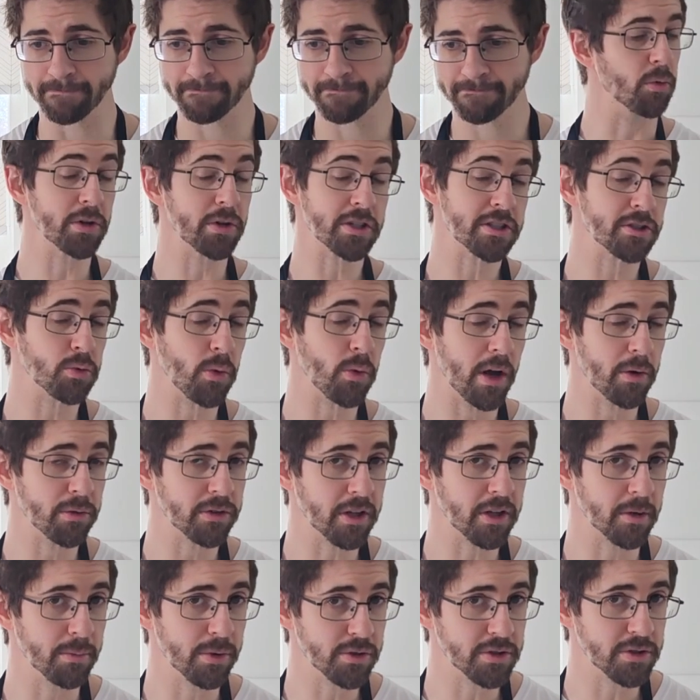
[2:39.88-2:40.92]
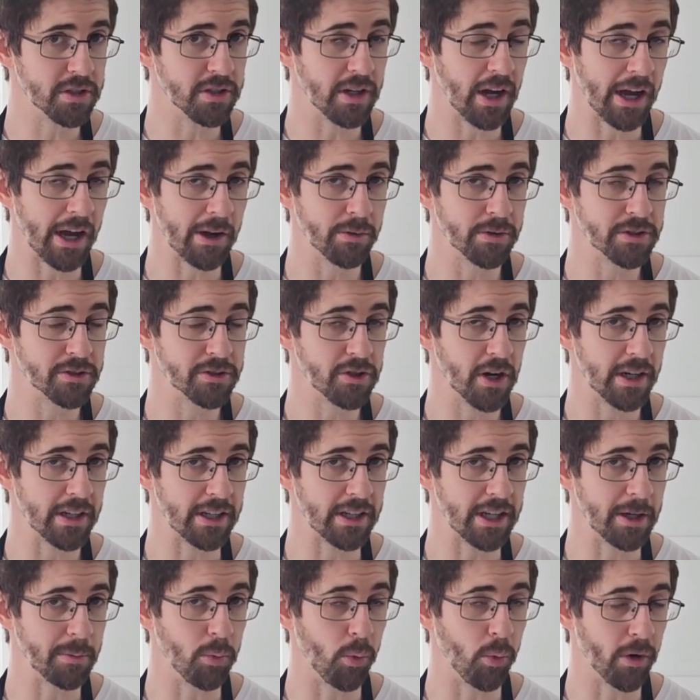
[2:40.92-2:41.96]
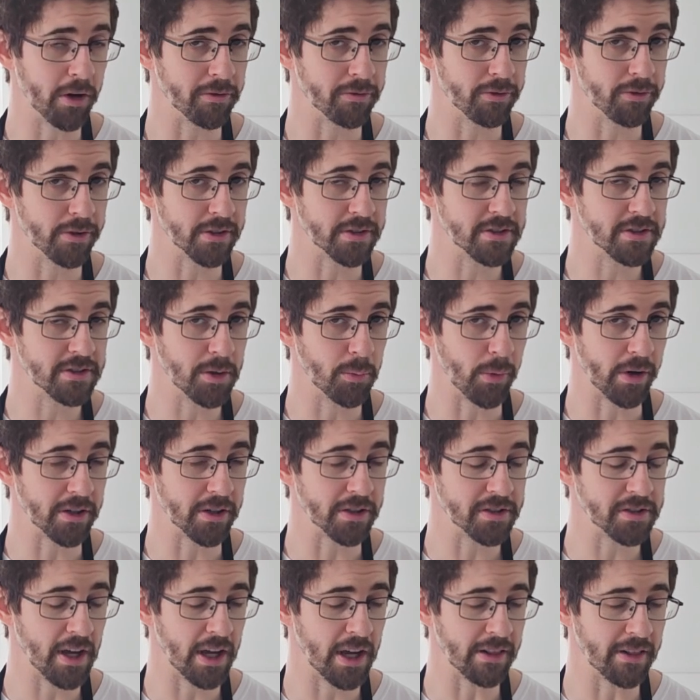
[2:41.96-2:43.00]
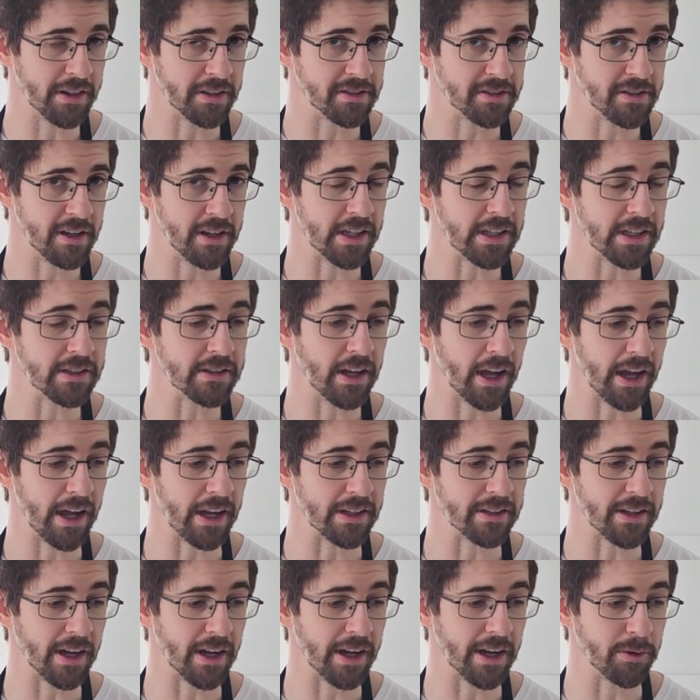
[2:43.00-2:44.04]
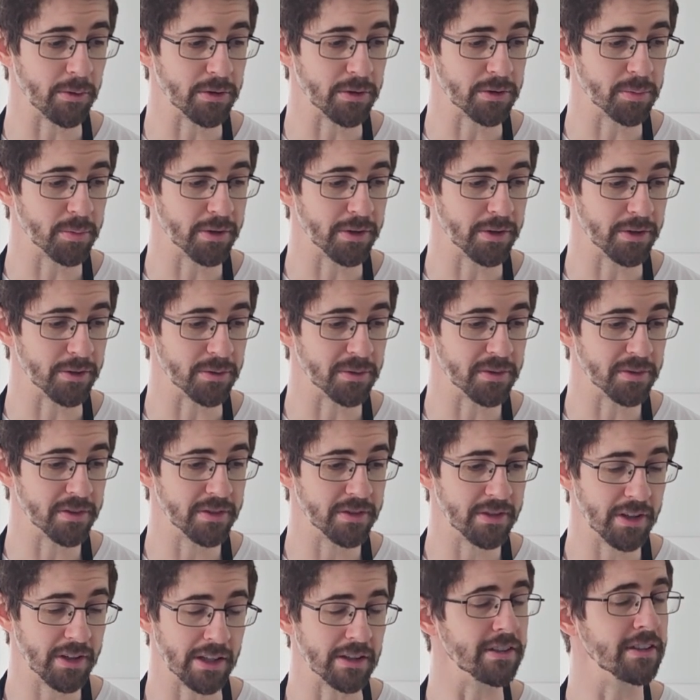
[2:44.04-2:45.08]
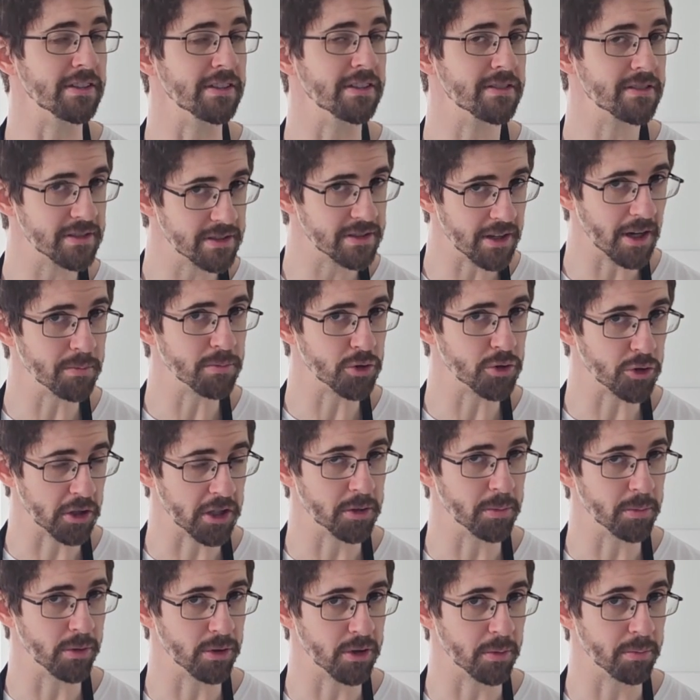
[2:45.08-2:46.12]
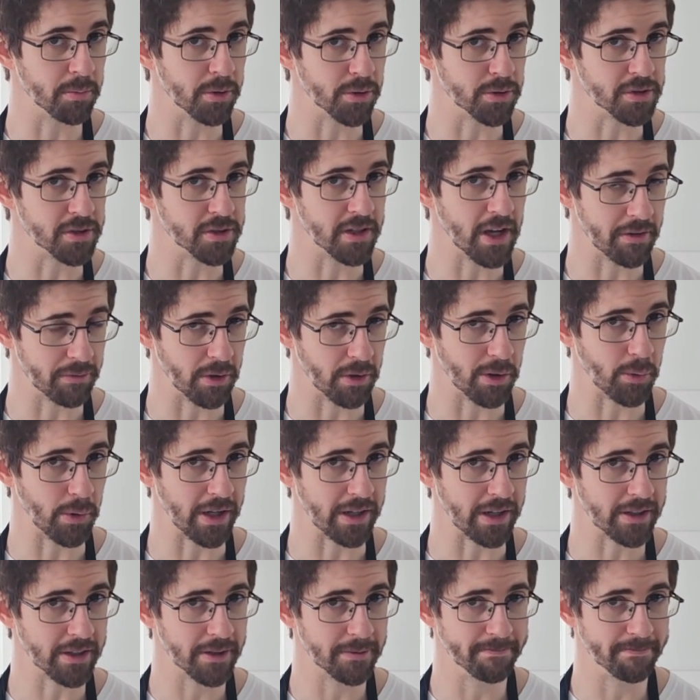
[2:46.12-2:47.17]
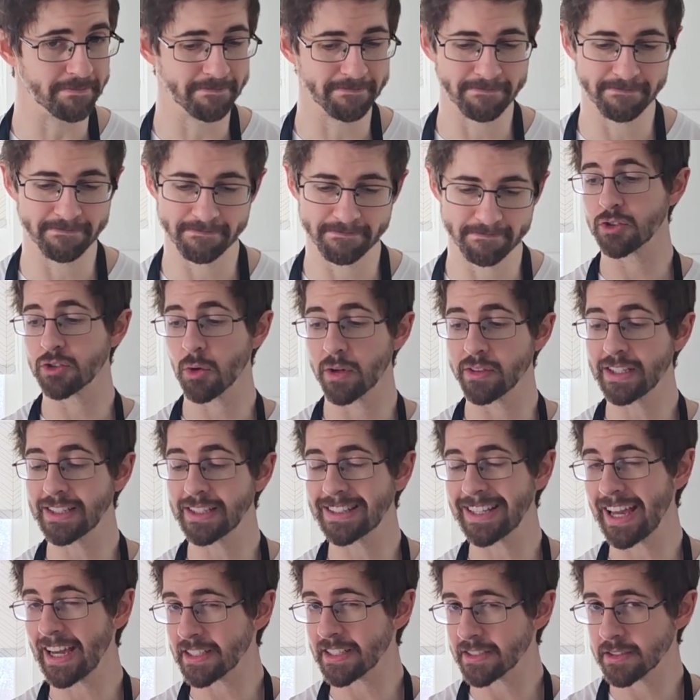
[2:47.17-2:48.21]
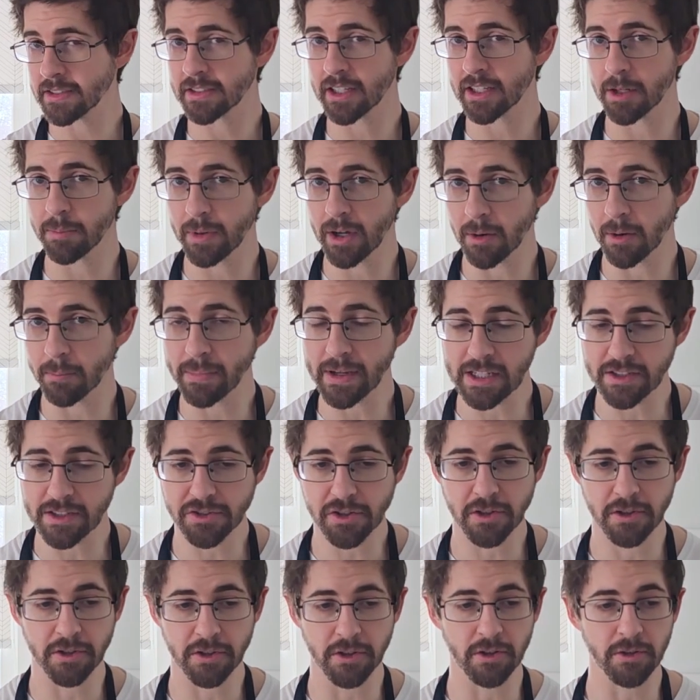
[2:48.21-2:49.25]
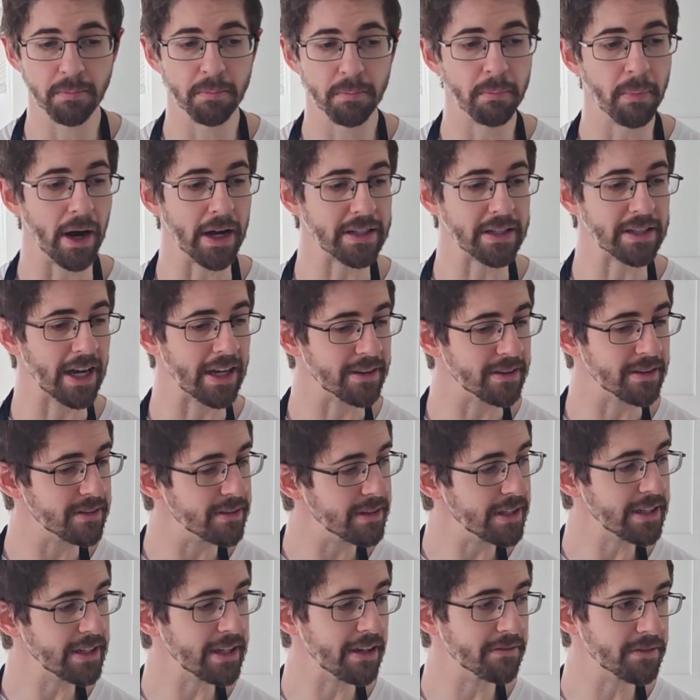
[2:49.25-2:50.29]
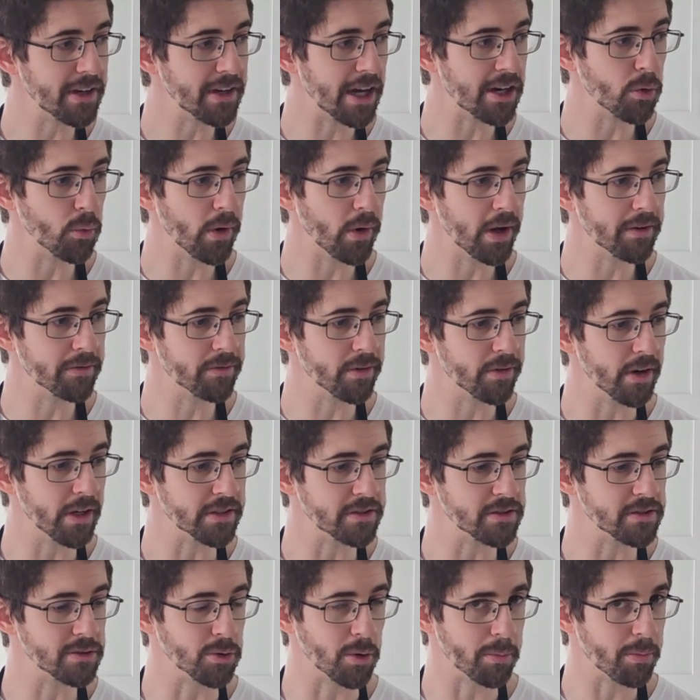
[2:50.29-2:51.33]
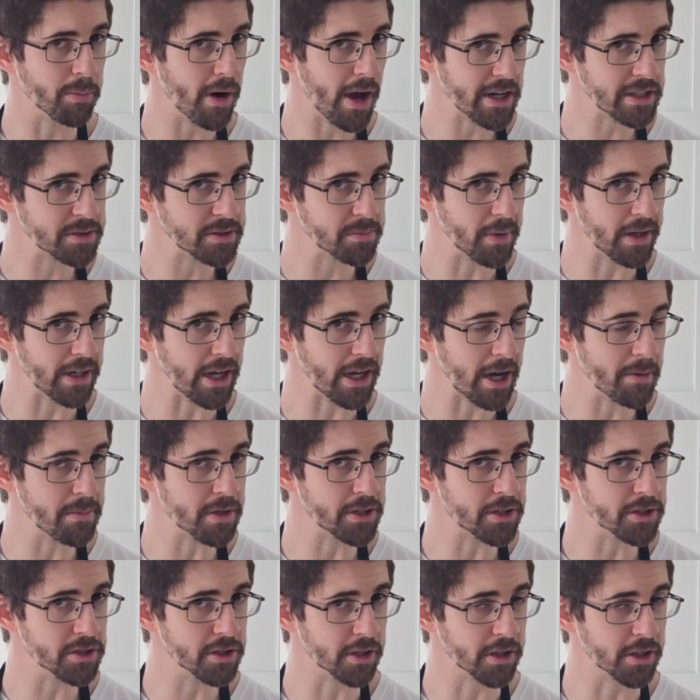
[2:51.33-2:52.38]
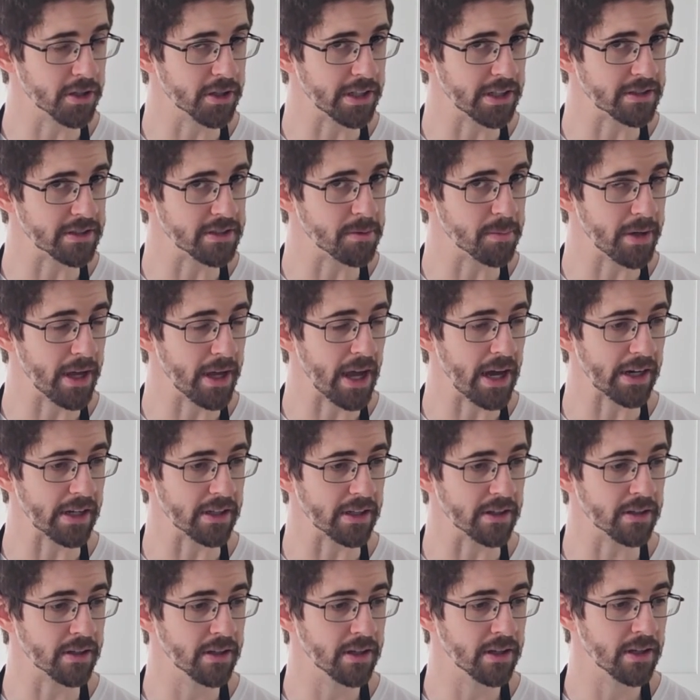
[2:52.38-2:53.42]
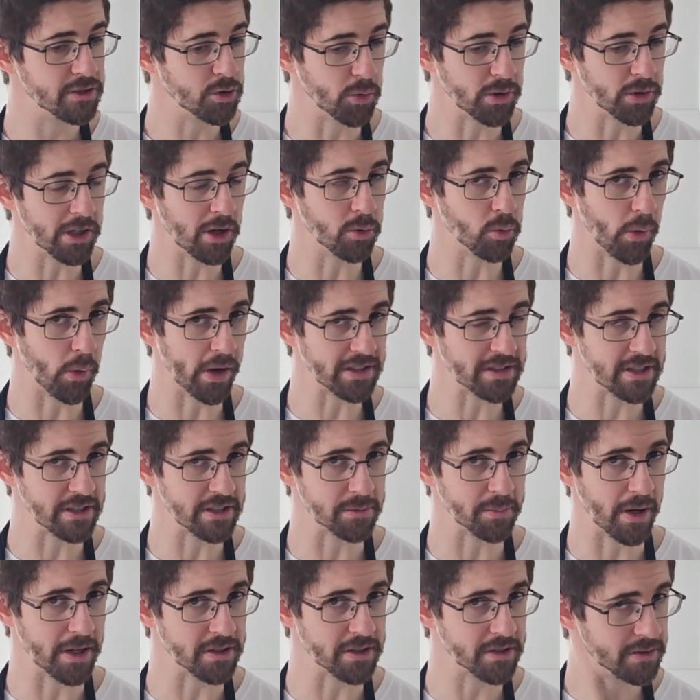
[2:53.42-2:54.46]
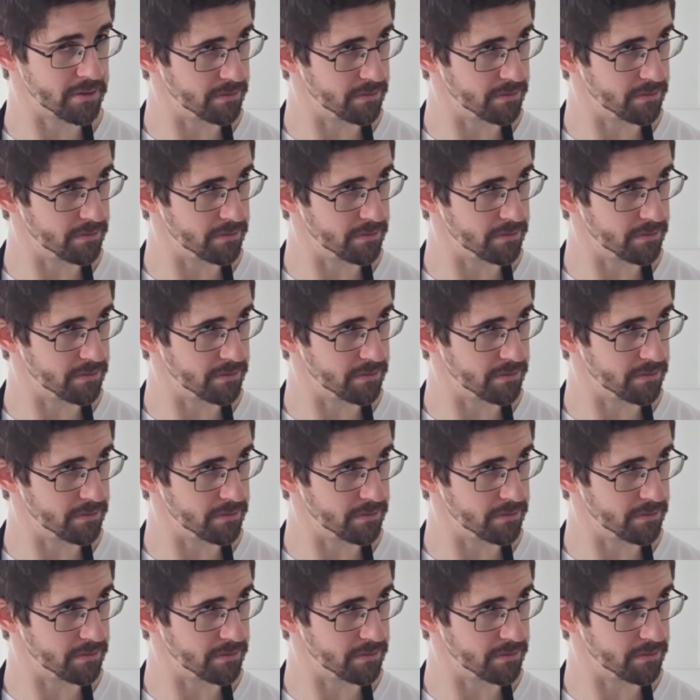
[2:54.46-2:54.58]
Which is why with kombucha, I always try to keep one foot somewhere slightly sane, and I always produce at least some drinkable kombucha every week. So I think the acid's going to be our biggest hurdle, but I think I've got a way for us to approximate how much sugar needs to be added, so we don't waste as much